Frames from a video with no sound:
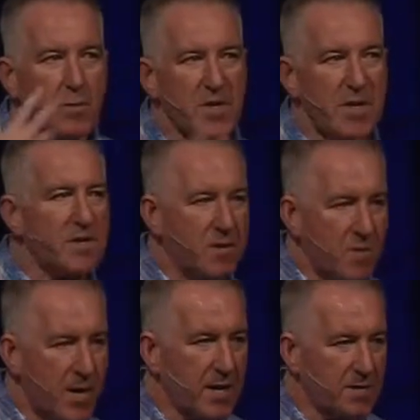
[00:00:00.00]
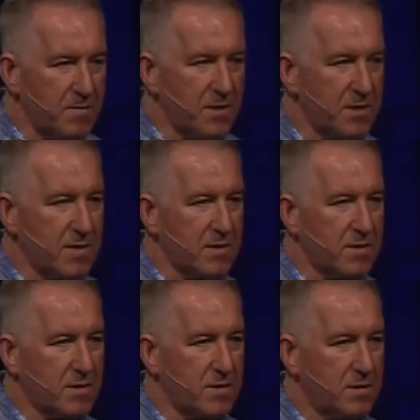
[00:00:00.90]
Because of the radiance of
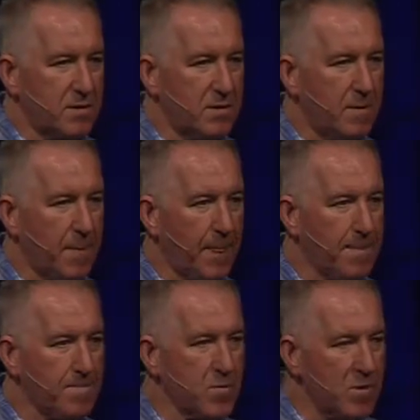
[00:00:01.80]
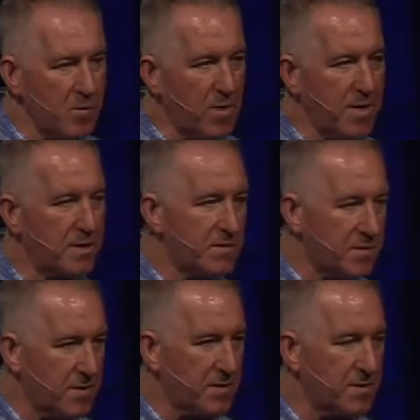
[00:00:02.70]
Jesus and the radiance of
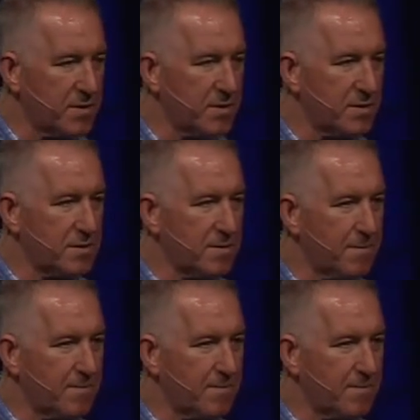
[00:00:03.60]
Christmas,